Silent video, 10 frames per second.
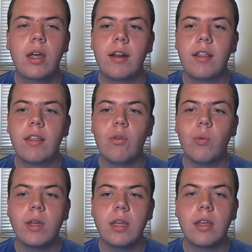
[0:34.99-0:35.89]
ahead of this
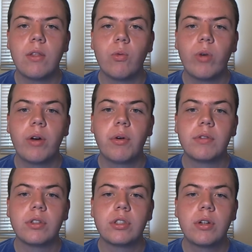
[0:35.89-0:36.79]
weekend's Red
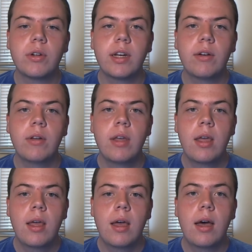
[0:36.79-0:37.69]
River Showdown
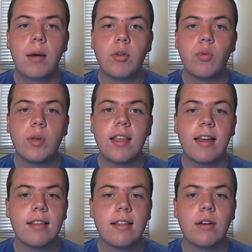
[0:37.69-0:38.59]
between
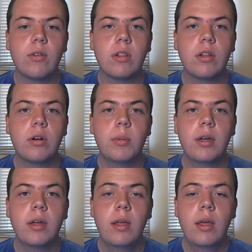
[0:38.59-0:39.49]
Texas and
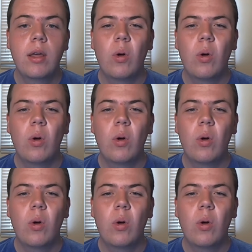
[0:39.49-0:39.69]
Oklahoma.